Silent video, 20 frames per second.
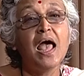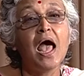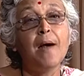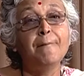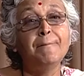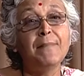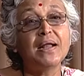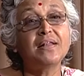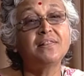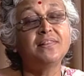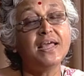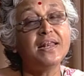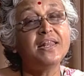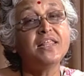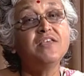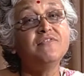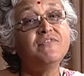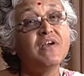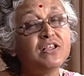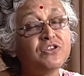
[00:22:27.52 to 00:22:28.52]
But then
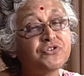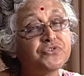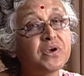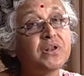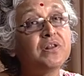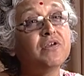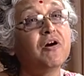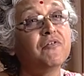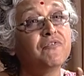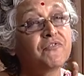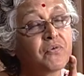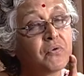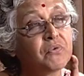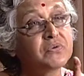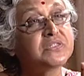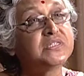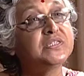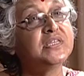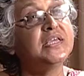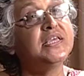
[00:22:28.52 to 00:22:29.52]
eventually, of
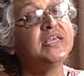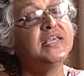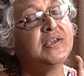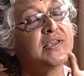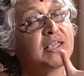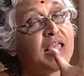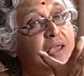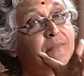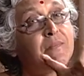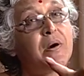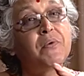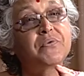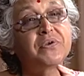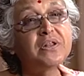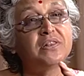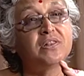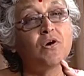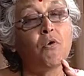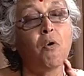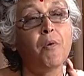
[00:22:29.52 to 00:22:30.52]
course, he came out
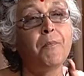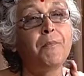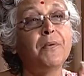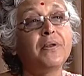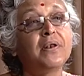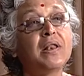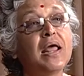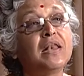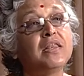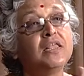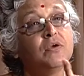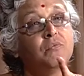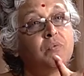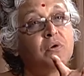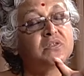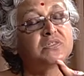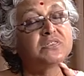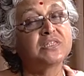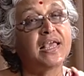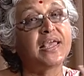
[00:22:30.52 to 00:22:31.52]
in the open and he
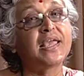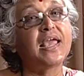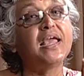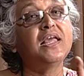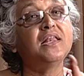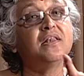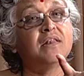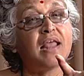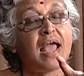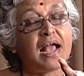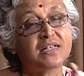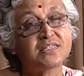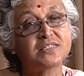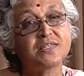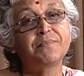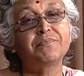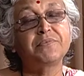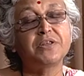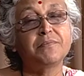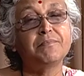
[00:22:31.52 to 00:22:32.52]
was again
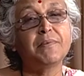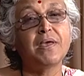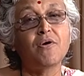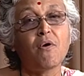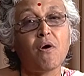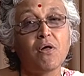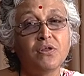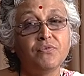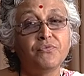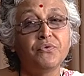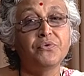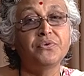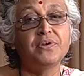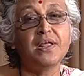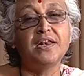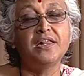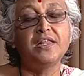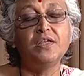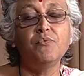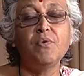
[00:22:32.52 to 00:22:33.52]
accepted by Hollywood
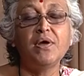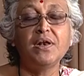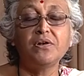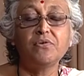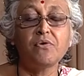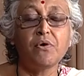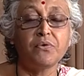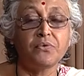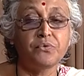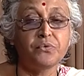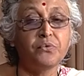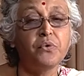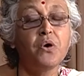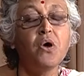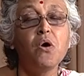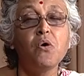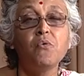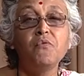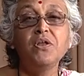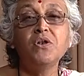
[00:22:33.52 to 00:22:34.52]
and he went on to
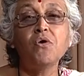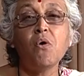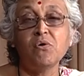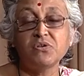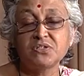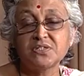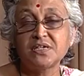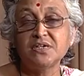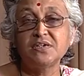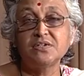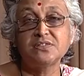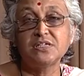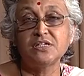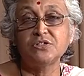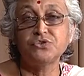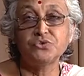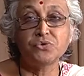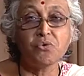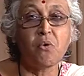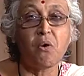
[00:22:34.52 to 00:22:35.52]
win Oscars and
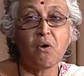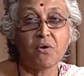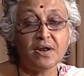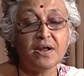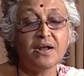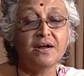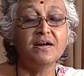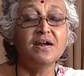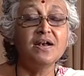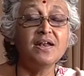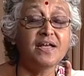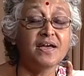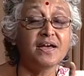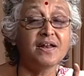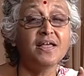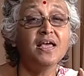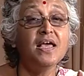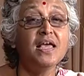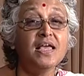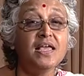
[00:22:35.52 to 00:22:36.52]
so on. Earlier,
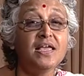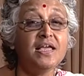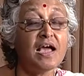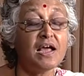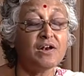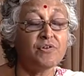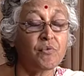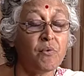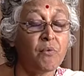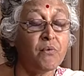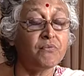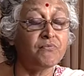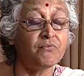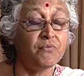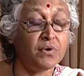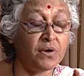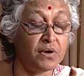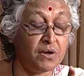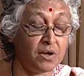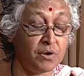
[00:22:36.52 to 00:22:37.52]
he had
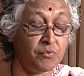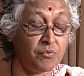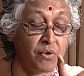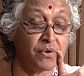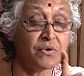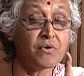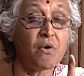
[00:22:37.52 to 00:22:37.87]
uh, won